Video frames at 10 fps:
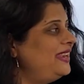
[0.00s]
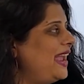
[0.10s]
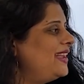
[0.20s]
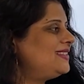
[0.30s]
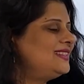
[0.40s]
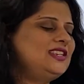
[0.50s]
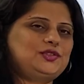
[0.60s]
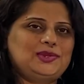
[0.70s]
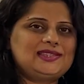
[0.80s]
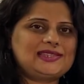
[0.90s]
Yes,
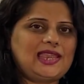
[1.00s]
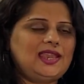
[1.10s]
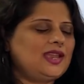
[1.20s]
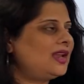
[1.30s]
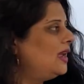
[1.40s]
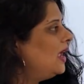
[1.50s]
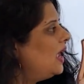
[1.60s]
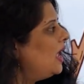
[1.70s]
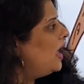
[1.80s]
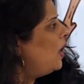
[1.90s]
this will sink.
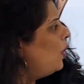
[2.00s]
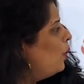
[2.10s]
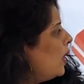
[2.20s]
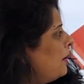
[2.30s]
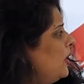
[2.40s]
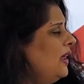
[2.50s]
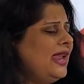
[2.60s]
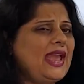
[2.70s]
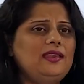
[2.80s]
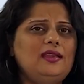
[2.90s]
What about the
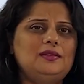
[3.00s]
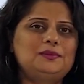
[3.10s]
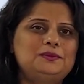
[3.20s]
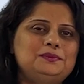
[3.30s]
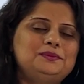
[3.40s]
candle?